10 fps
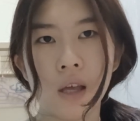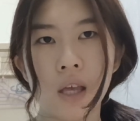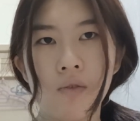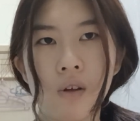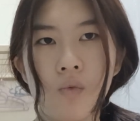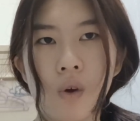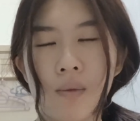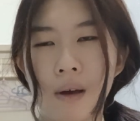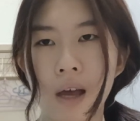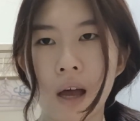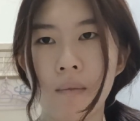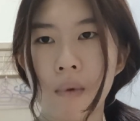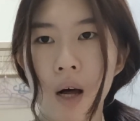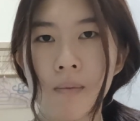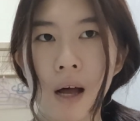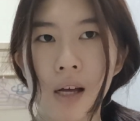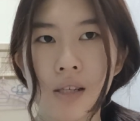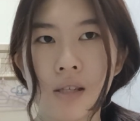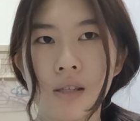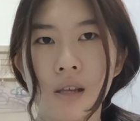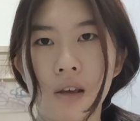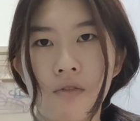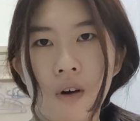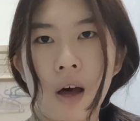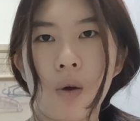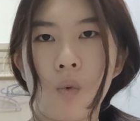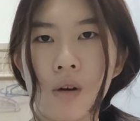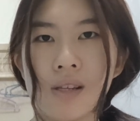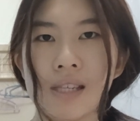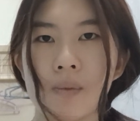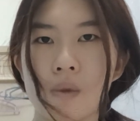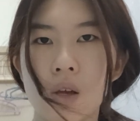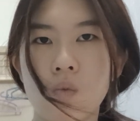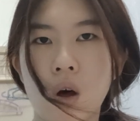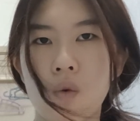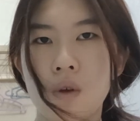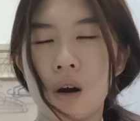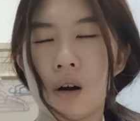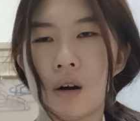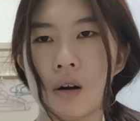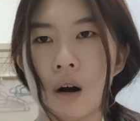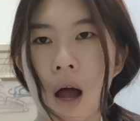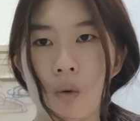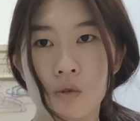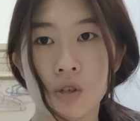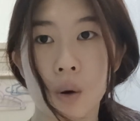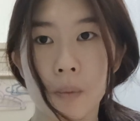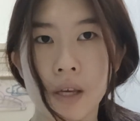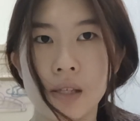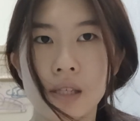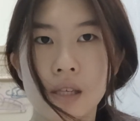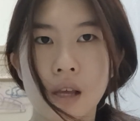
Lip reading: Even when my mom asked if I wanted something while we are out shopping,